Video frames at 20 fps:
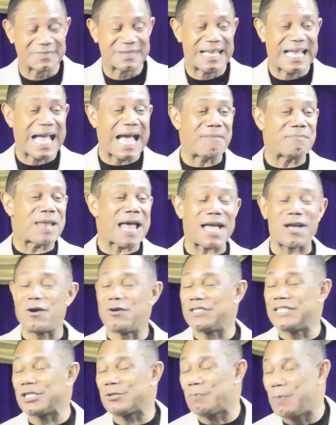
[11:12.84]
I'm not
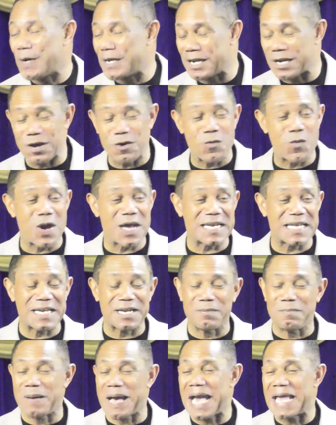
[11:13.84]
going to just put it on one
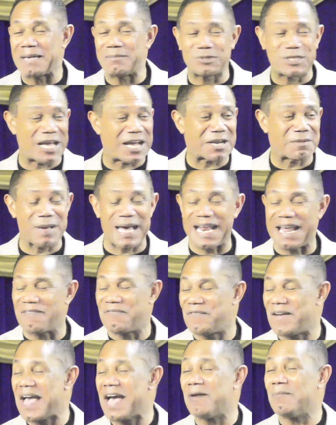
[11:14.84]
either bind. I'm talking
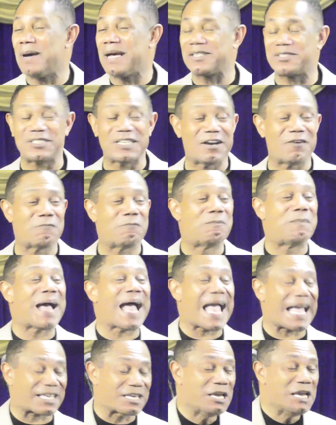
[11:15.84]
about I found myself
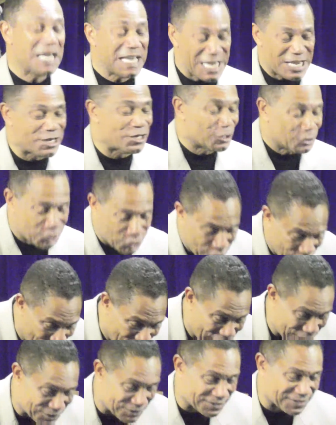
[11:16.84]
back in the
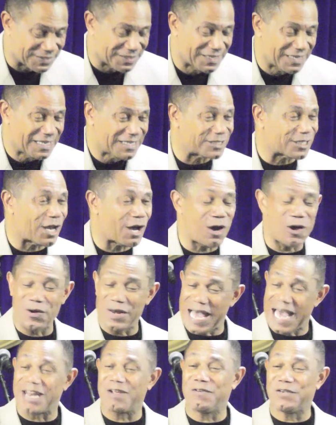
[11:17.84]
sheets. There's a
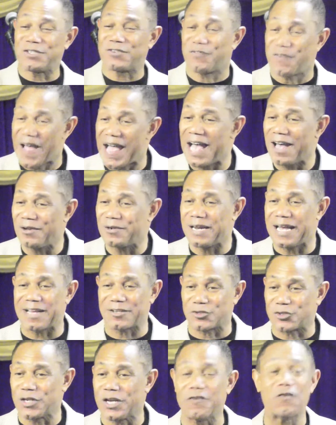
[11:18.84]
whole lot of us found
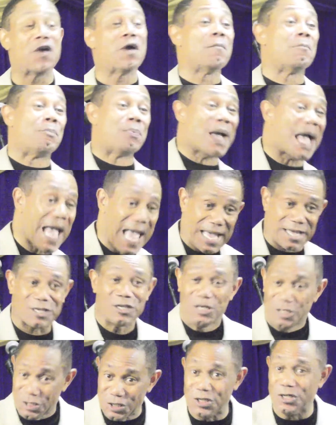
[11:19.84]
ourselves
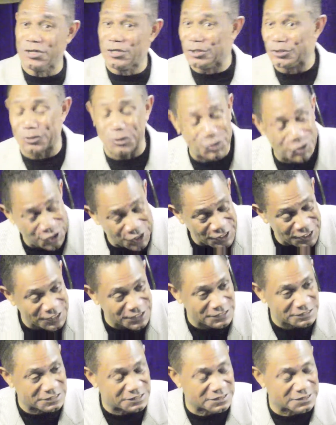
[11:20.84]
back in the
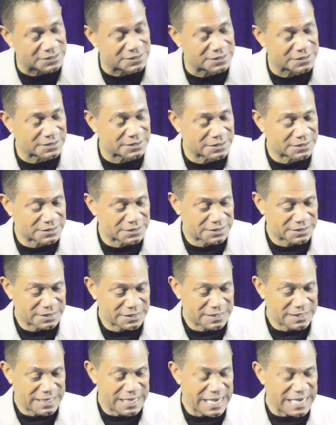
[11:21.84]
sheets.
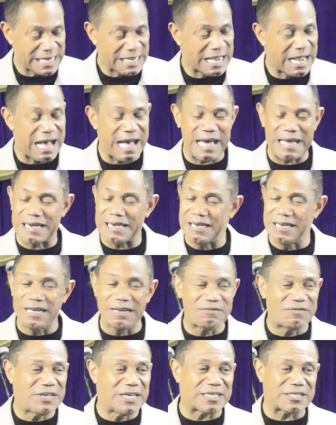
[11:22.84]
And God
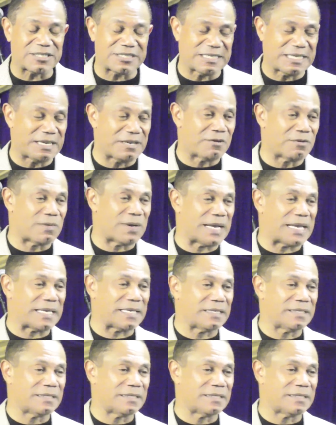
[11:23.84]
loved us anyway.